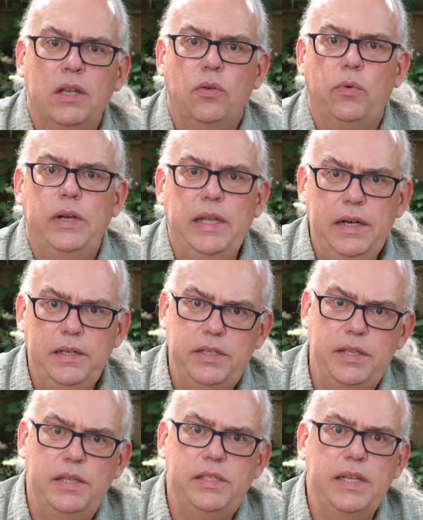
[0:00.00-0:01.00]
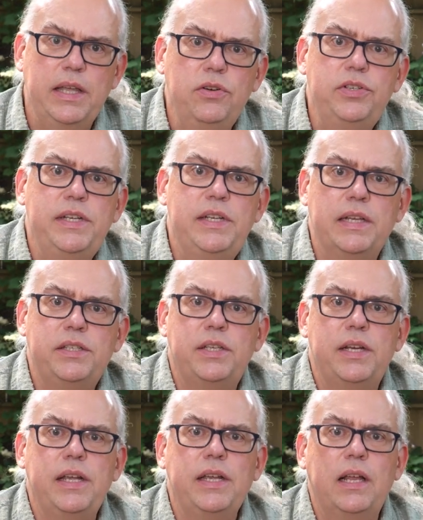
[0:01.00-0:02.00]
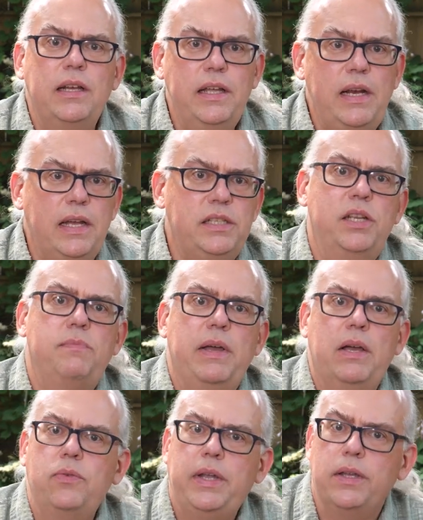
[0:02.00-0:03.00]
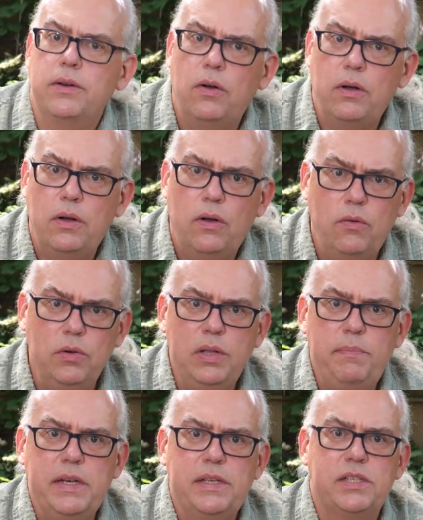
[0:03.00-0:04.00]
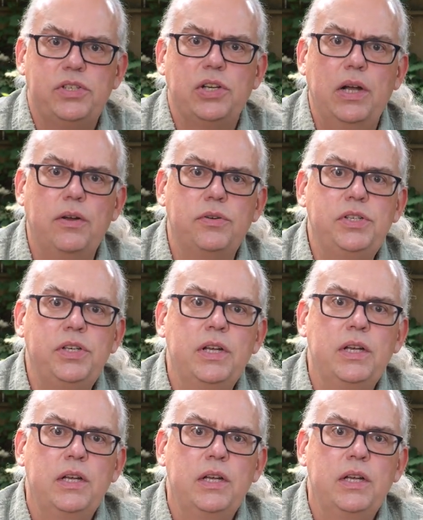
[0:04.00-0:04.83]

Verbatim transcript: Related to this energy density, a lead acid battery can only be discharged